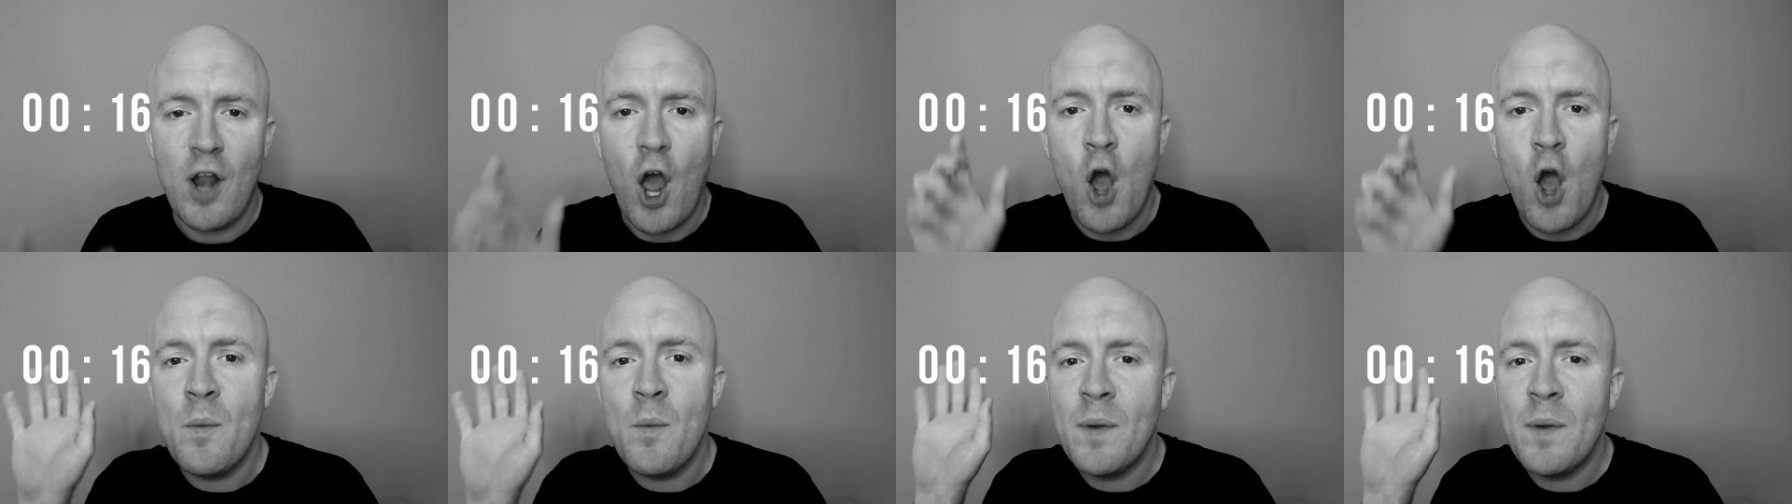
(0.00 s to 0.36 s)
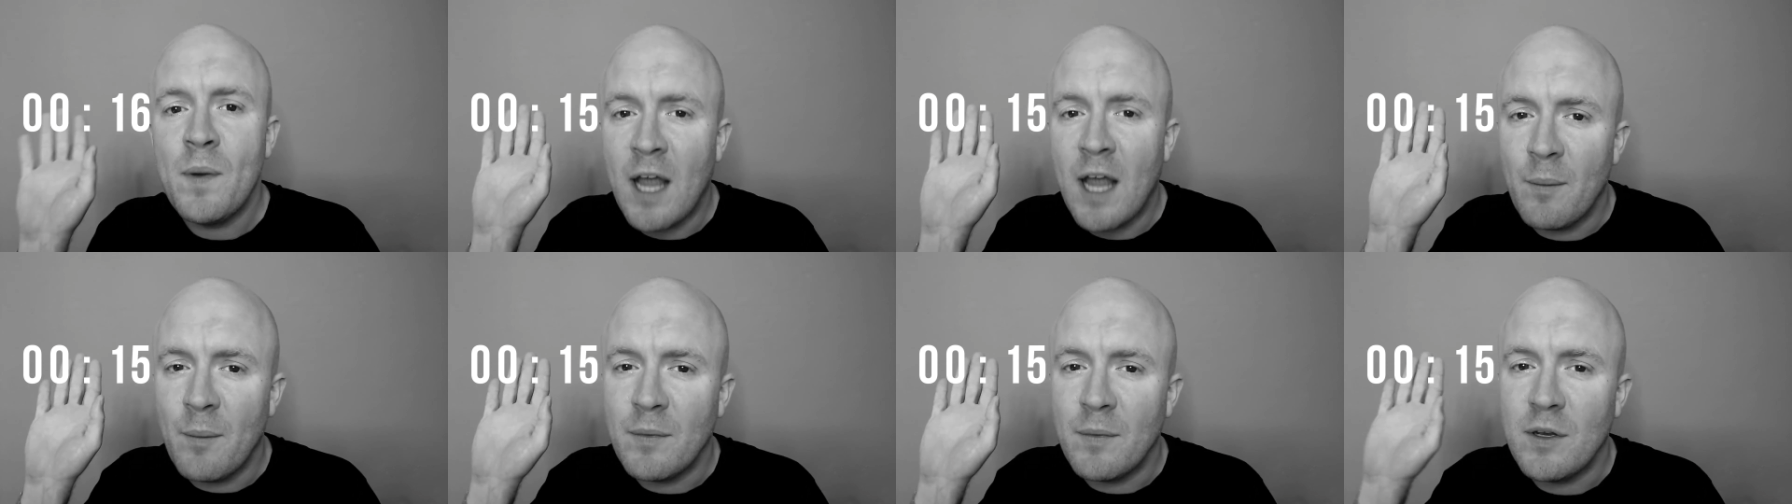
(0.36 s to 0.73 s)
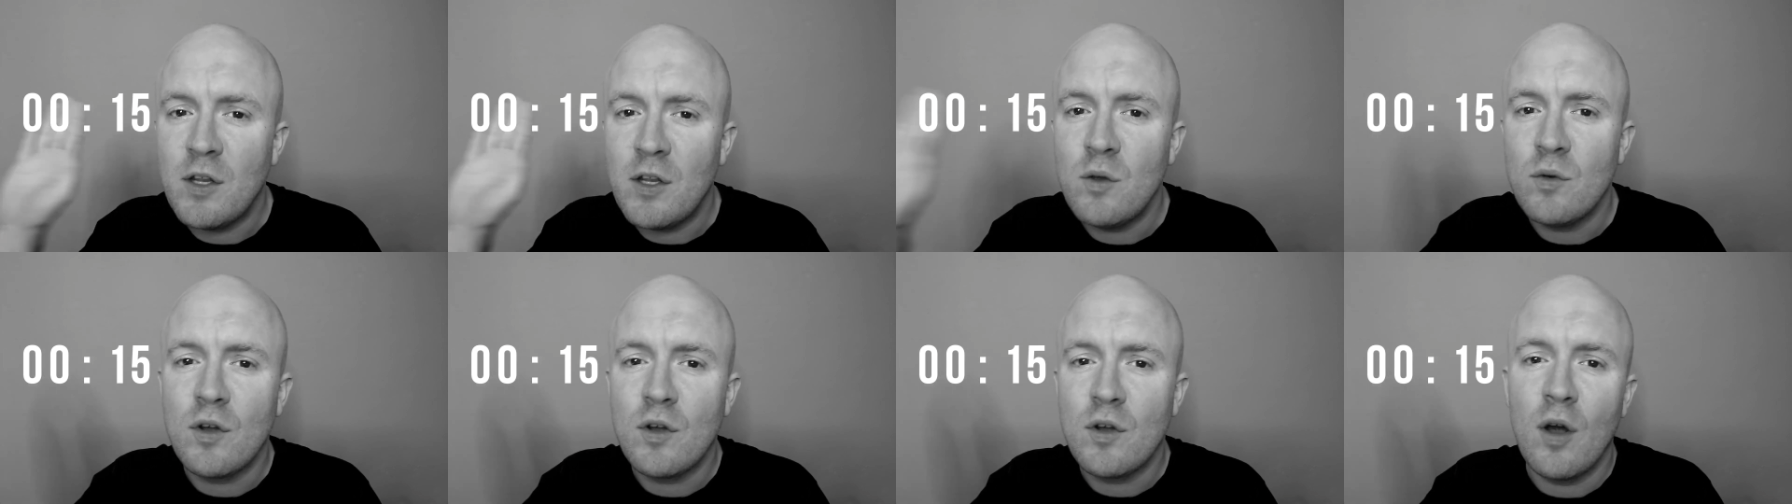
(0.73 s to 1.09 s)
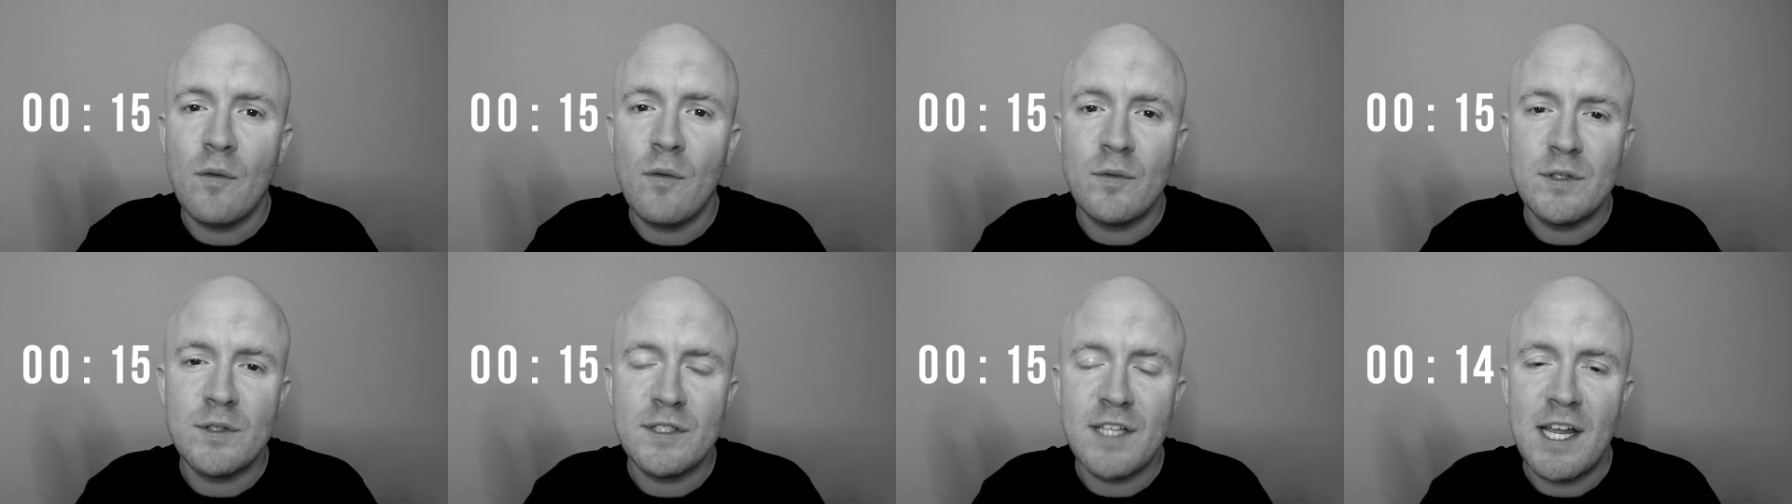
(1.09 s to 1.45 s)
opening up new
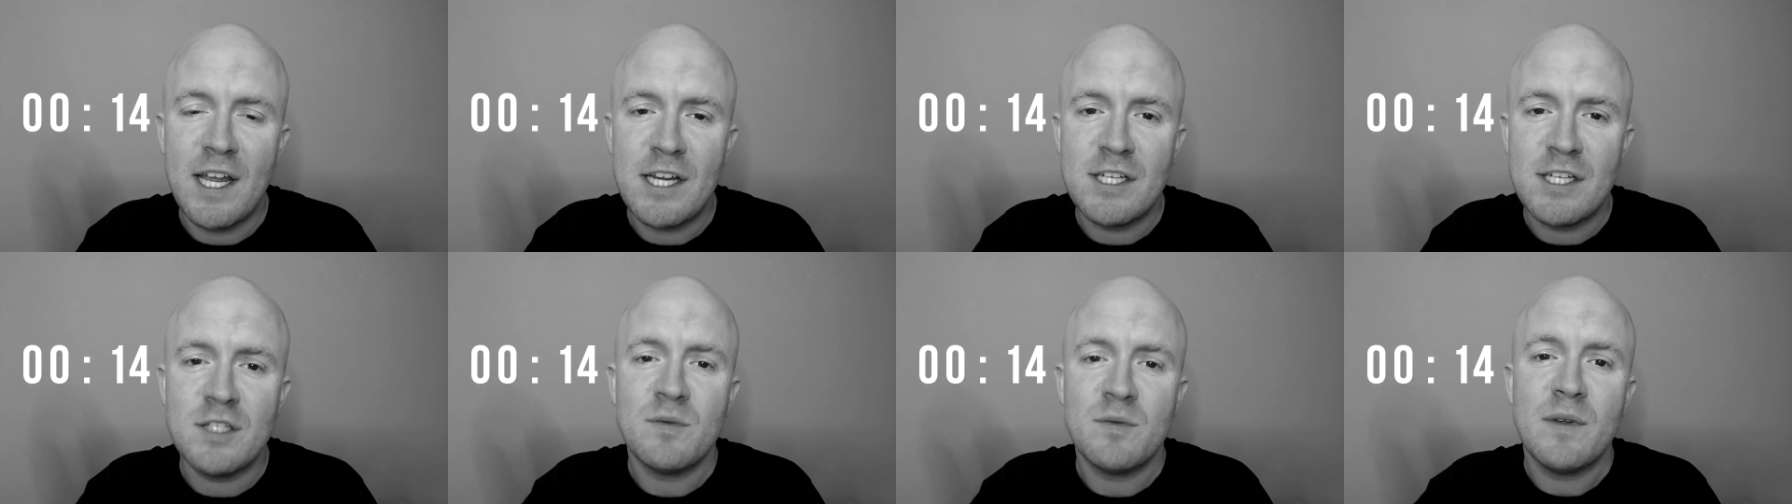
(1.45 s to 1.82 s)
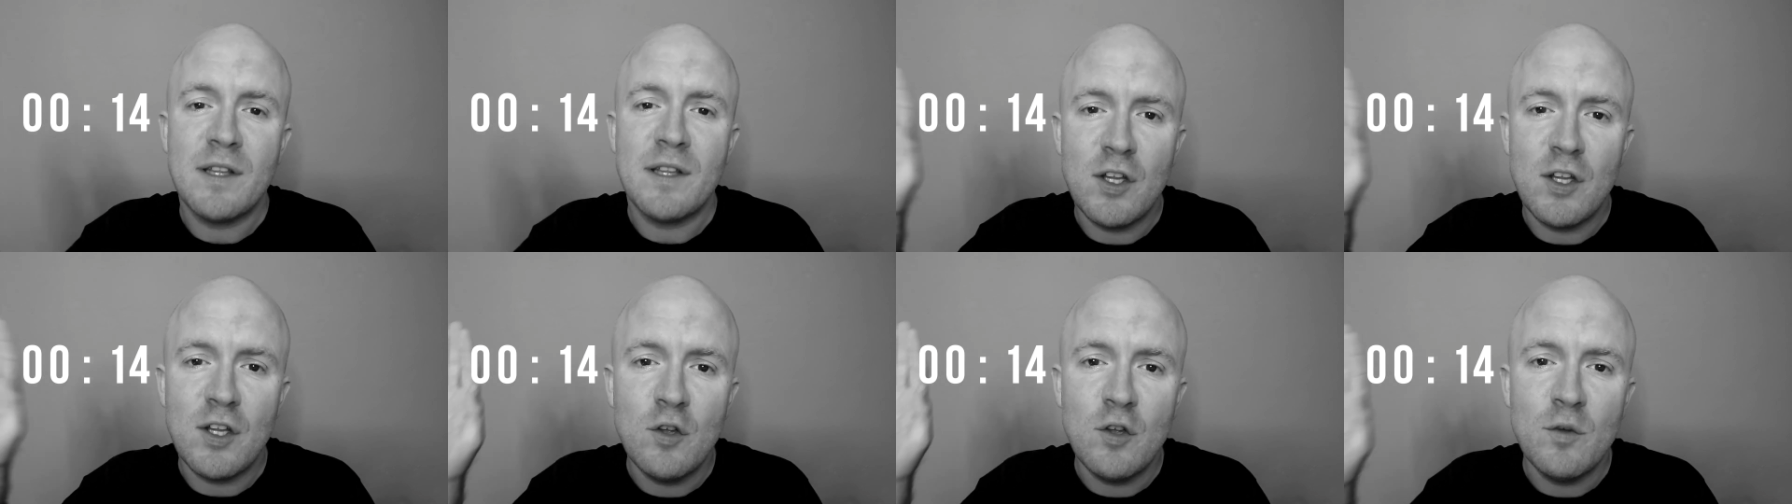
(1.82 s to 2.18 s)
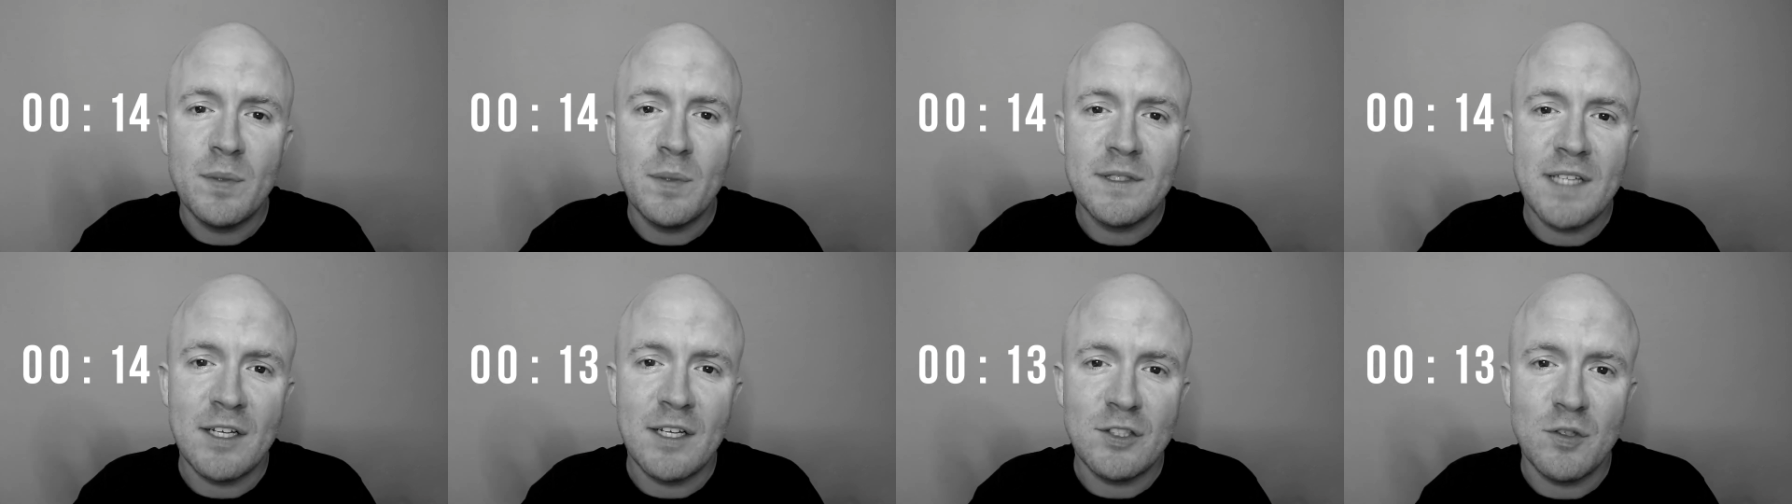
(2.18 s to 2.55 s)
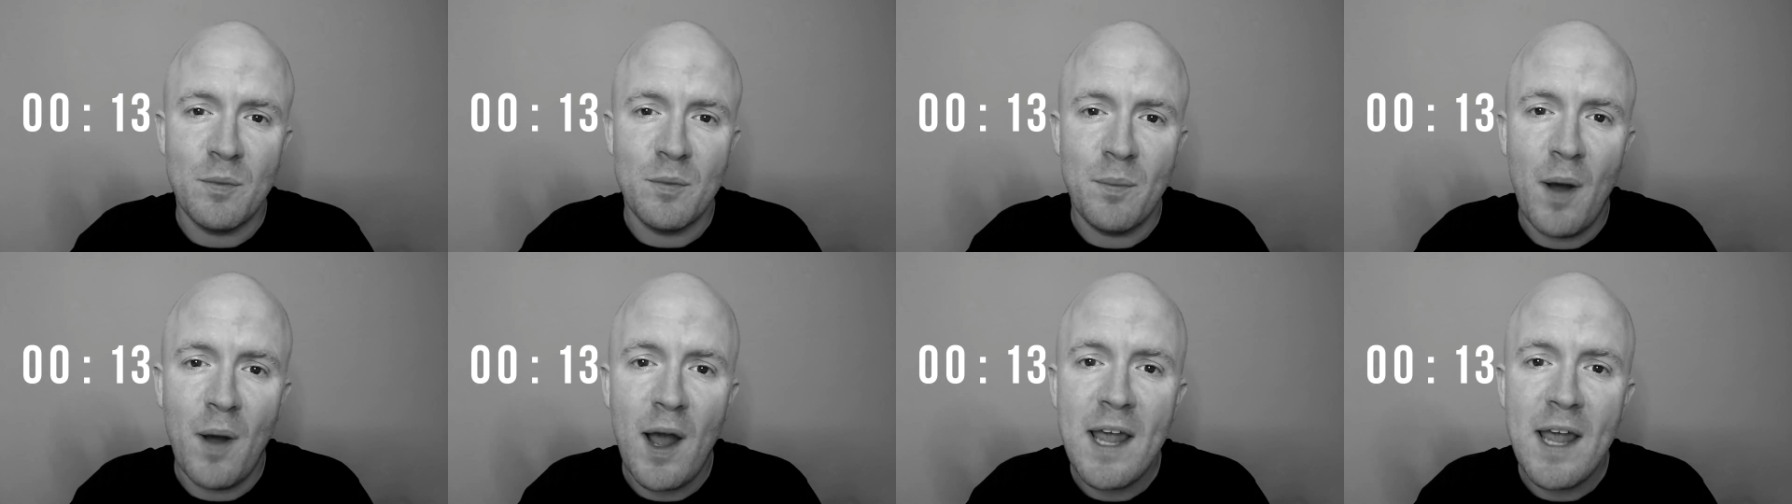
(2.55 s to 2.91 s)
conversations with new potential
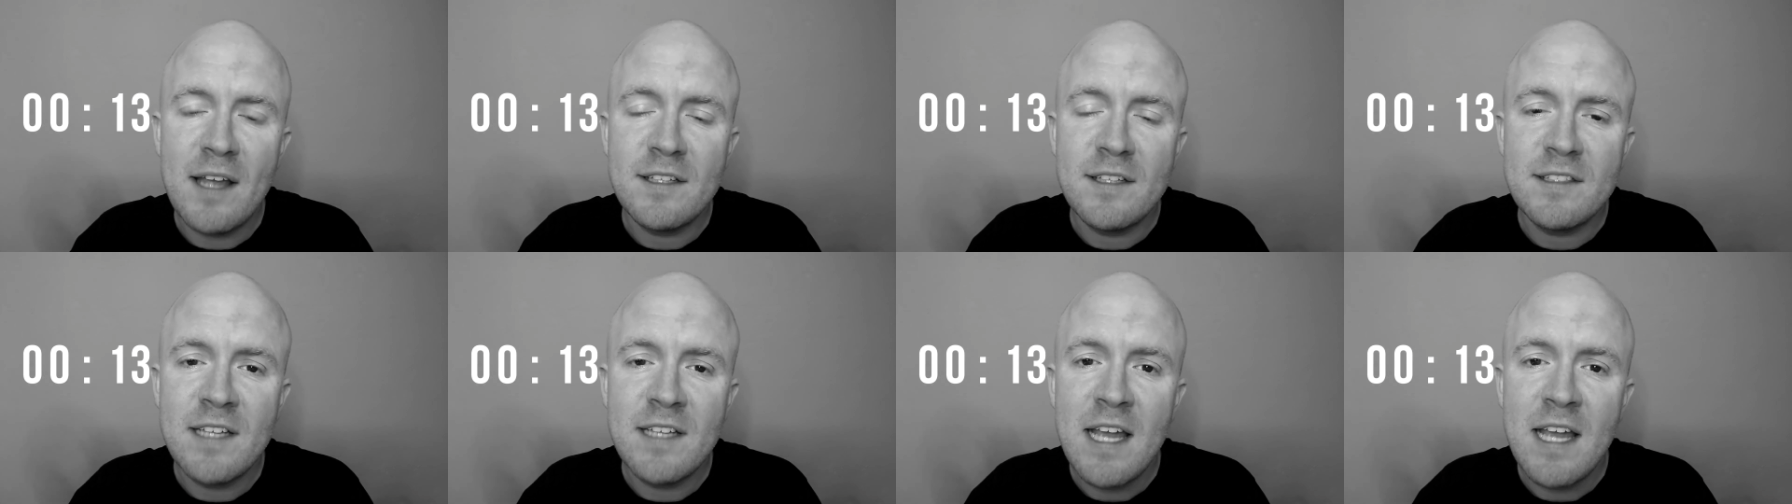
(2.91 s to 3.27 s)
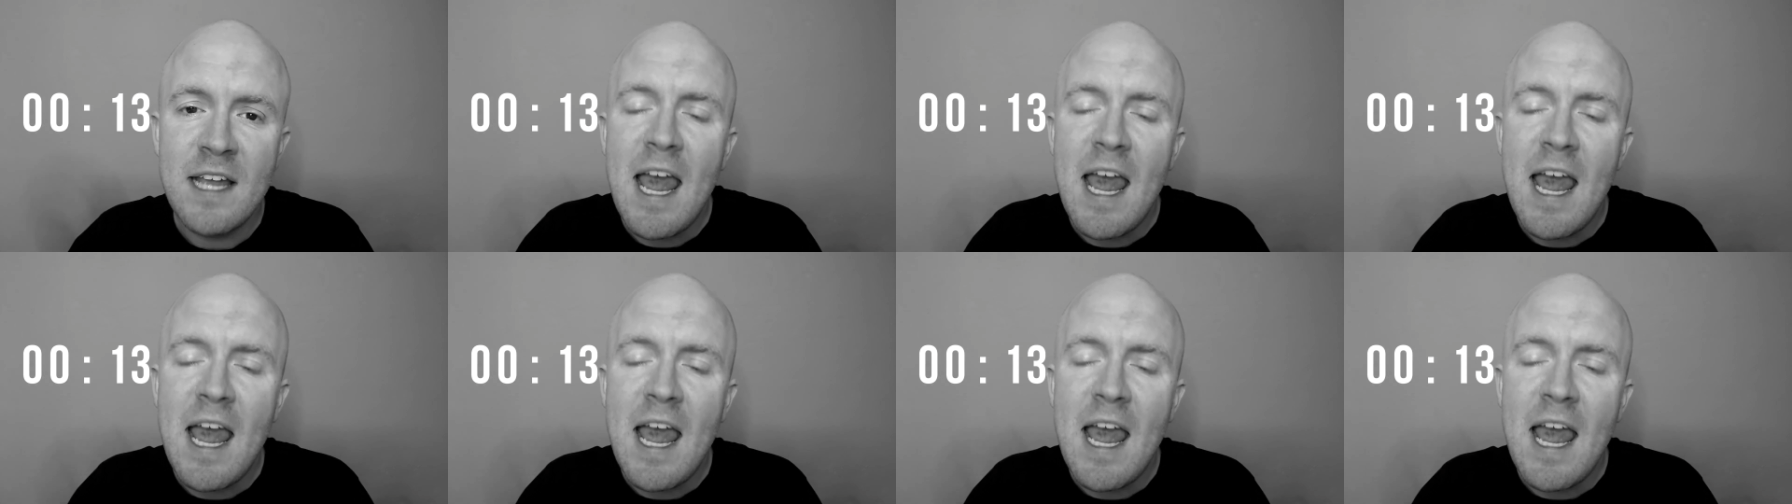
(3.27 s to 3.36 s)
buyers.